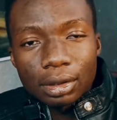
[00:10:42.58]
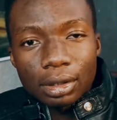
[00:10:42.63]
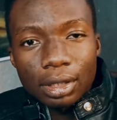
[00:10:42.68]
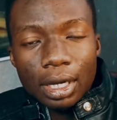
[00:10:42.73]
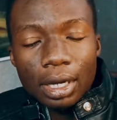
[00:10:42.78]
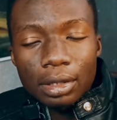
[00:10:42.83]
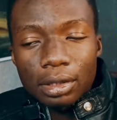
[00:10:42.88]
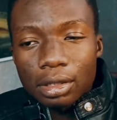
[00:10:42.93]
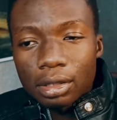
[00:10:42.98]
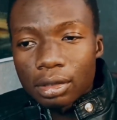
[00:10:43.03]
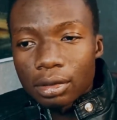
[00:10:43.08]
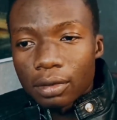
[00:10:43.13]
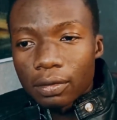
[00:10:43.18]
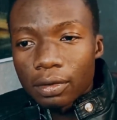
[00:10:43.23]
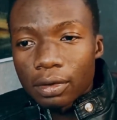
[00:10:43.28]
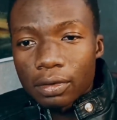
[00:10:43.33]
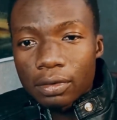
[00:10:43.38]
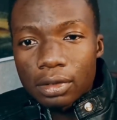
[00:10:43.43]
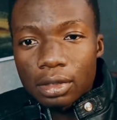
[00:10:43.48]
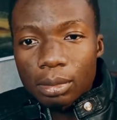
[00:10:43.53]
Yeah, I think
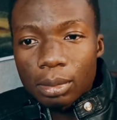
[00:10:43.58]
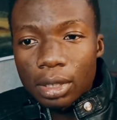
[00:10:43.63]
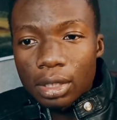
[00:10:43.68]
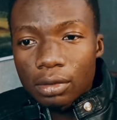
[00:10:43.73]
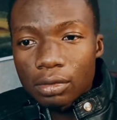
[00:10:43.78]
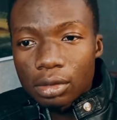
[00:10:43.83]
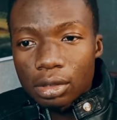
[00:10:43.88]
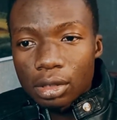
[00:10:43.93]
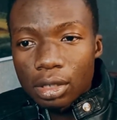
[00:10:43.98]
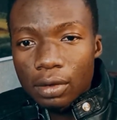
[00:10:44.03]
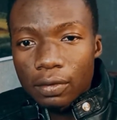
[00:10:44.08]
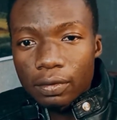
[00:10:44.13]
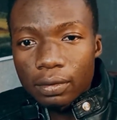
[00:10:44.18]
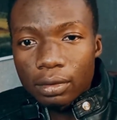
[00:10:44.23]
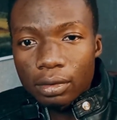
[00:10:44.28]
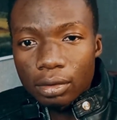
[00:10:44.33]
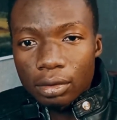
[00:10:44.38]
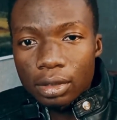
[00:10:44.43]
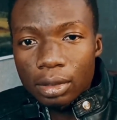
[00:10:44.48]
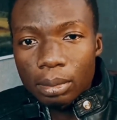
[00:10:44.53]
if you've seen my reaction, I've
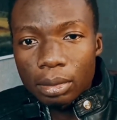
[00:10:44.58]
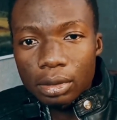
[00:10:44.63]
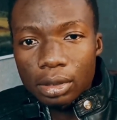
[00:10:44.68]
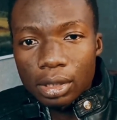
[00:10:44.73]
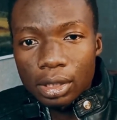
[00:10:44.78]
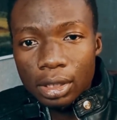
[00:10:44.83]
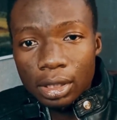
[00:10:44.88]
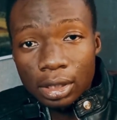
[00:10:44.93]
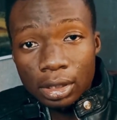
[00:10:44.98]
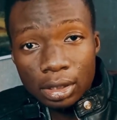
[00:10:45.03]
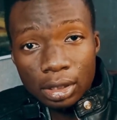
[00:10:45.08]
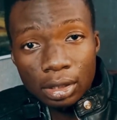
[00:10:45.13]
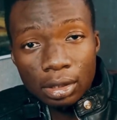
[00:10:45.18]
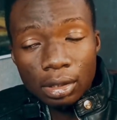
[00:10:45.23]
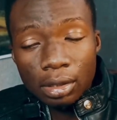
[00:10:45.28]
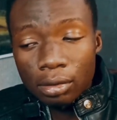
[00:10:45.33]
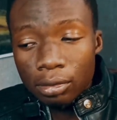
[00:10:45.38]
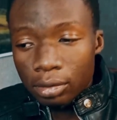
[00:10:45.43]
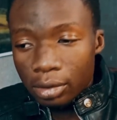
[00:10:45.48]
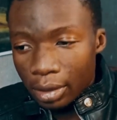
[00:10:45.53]
talked about like action
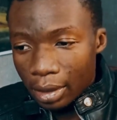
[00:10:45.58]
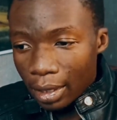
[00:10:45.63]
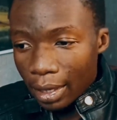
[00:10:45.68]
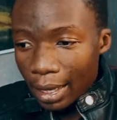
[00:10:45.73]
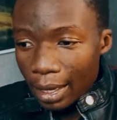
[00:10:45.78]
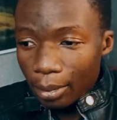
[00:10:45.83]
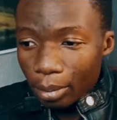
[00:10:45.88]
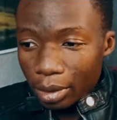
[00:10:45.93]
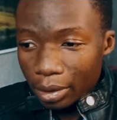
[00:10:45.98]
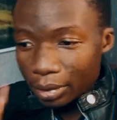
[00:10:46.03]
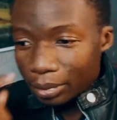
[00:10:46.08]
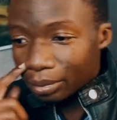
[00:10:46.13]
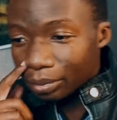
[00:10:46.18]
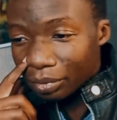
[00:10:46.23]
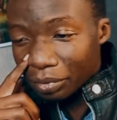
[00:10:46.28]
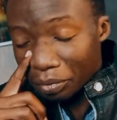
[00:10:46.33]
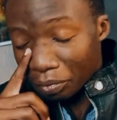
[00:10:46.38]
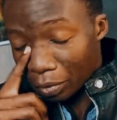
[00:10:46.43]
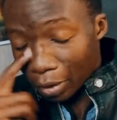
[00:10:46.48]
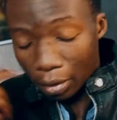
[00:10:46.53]
a lot, but
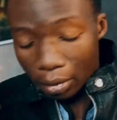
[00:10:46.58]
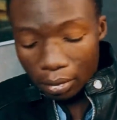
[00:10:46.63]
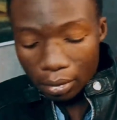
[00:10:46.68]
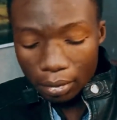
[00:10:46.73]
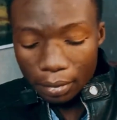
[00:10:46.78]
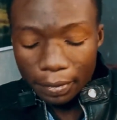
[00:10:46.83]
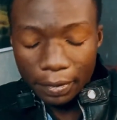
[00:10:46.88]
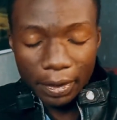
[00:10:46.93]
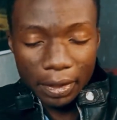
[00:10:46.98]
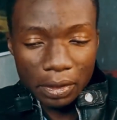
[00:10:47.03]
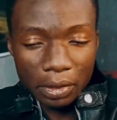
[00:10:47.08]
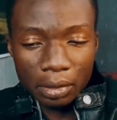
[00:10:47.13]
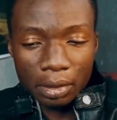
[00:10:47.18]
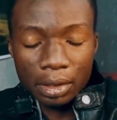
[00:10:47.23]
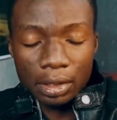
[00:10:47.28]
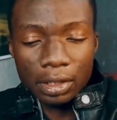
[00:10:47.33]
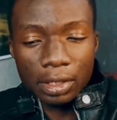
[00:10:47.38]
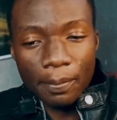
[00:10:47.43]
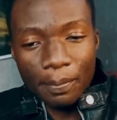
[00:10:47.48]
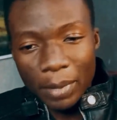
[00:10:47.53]
this
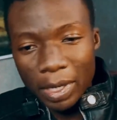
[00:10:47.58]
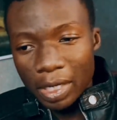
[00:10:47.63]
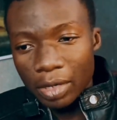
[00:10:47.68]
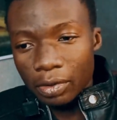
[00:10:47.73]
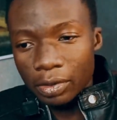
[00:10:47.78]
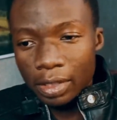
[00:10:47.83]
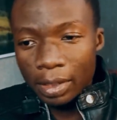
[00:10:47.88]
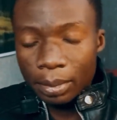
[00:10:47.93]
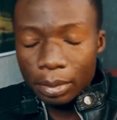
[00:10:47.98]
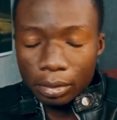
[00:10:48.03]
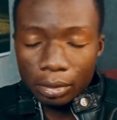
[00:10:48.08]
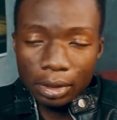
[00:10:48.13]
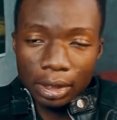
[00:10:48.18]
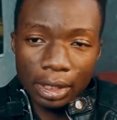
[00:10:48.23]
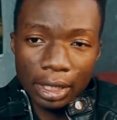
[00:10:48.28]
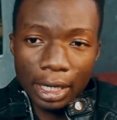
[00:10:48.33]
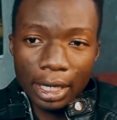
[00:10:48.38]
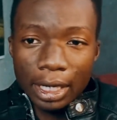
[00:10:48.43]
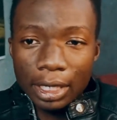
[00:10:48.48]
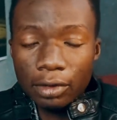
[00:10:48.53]
one is a pain-out episode
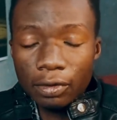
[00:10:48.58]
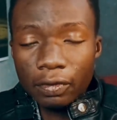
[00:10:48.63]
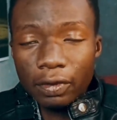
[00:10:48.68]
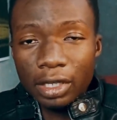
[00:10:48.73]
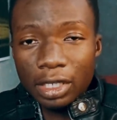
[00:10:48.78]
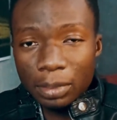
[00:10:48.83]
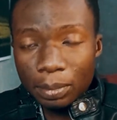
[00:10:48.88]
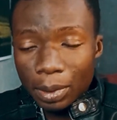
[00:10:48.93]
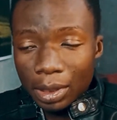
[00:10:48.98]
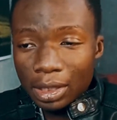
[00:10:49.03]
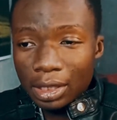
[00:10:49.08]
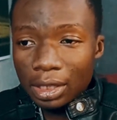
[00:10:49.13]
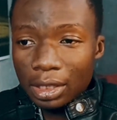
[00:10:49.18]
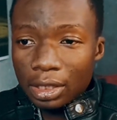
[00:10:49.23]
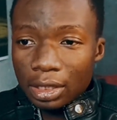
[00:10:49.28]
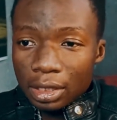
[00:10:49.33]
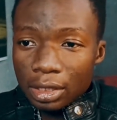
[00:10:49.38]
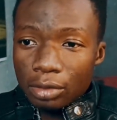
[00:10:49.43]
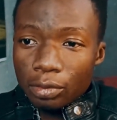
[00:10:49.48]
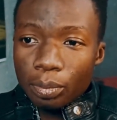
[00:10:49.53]
and I kind of
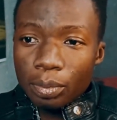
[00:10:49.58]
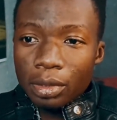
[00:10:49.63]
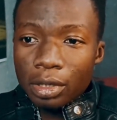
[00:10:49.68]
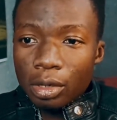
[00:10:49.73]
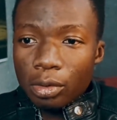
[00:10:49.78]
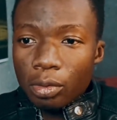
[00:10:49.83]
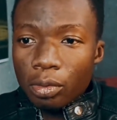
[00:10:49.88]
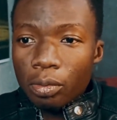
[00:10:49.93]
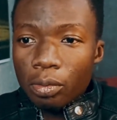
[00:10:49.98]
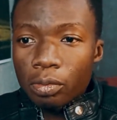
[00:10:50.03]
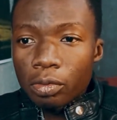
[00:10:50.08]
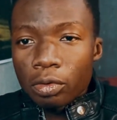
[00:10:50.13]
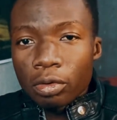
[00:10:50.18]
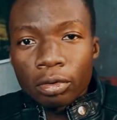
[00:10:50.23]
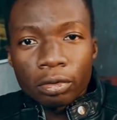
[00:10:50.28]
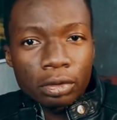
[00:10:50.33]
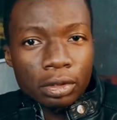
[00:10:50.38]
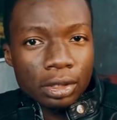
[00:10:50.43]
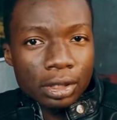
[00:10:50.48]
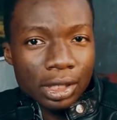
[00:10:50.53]
expected it to be a
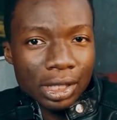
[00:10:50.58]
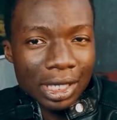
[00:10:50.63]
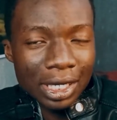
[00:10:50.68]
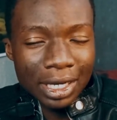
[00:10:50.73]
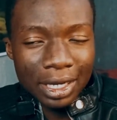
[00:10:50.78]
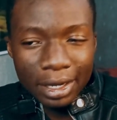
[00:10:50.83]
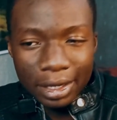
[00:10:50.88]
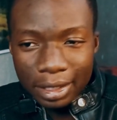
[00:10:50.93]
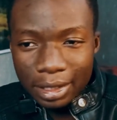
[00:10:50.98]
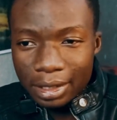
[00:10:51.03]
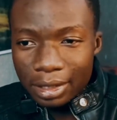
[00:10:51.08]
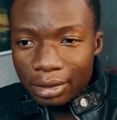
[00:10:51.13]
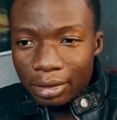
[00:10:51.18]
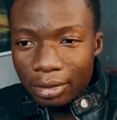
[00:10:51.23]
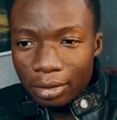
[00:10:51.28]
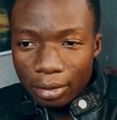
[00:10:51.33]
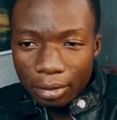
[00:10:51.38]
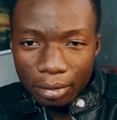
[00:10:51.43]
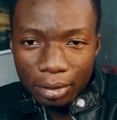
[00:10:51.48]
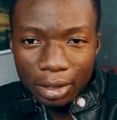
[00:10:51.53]
lot less, you
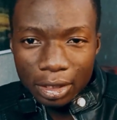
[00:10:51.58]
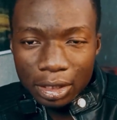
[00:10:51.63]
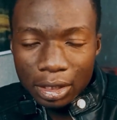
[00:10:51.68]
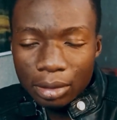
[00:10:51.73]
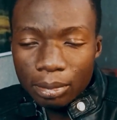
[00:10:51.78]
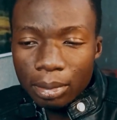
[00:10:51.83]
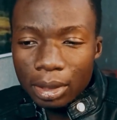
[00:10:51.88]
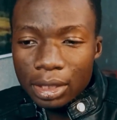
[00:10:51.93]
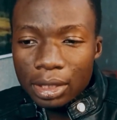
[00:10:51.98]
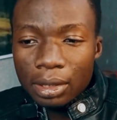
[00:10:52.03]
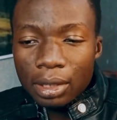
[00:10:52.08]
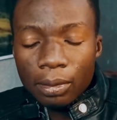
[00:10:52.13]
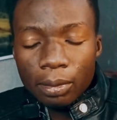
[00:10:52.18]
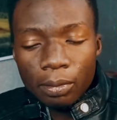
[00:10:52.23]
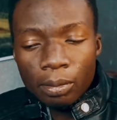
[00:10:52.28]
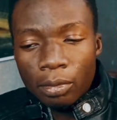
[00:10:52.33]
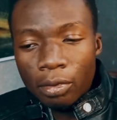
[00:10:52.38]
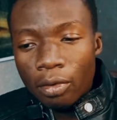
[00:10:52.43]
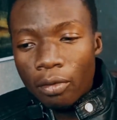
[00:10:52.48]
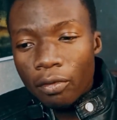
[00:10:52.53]
know, action, but
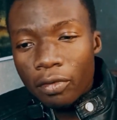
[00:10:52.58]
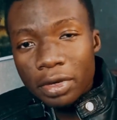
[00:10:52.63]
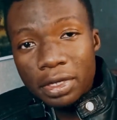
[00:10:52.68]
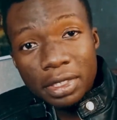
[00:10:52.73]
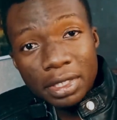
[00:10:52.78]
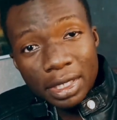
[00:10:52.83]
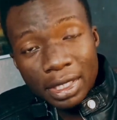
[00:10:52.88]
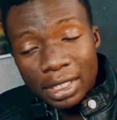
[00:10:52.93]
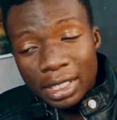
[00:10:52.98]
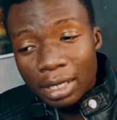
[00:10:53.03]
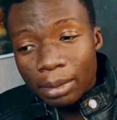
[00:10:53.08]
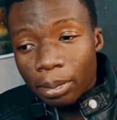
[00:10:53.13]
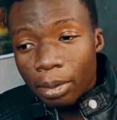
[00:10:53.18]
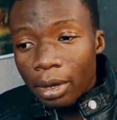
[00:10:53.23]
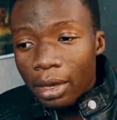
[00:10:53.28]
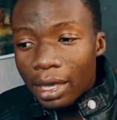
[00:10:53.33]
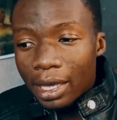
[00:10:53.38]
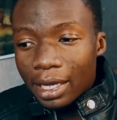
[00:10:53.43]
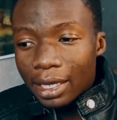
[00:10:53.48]
more of a setup.